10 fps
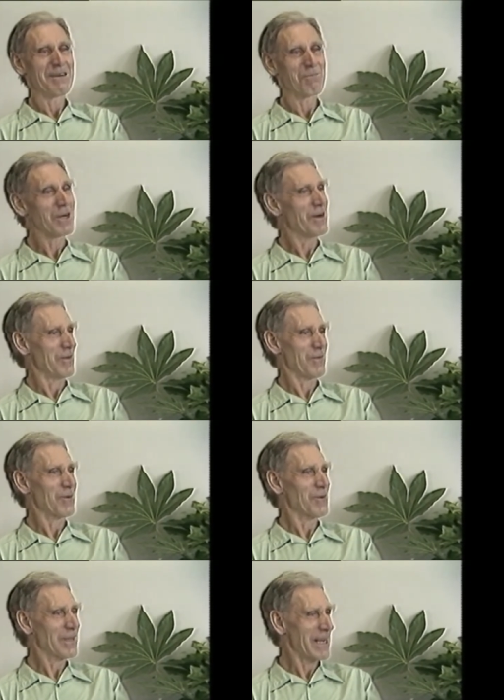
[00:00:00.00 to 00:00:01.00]
because of
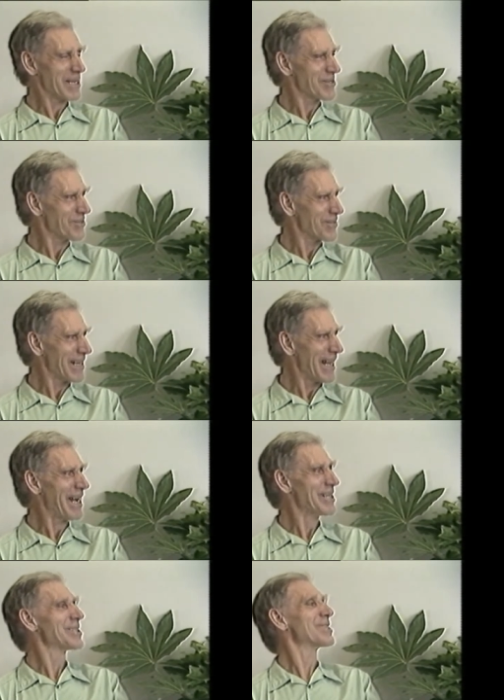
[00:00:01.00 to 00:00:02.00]
course the lectures
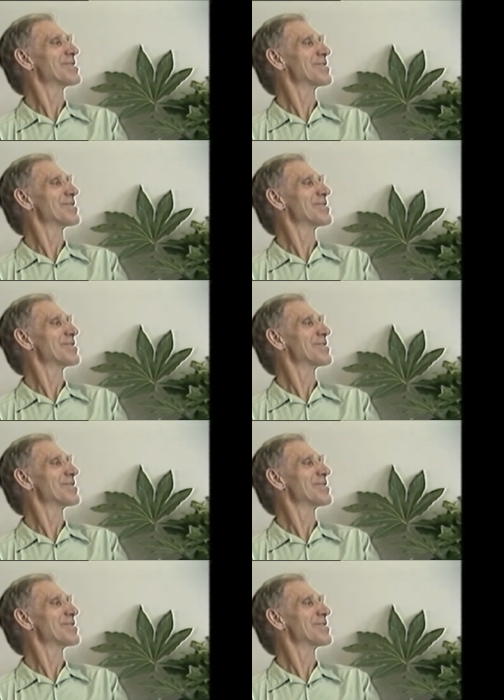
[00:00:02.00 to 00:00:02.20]
clashed.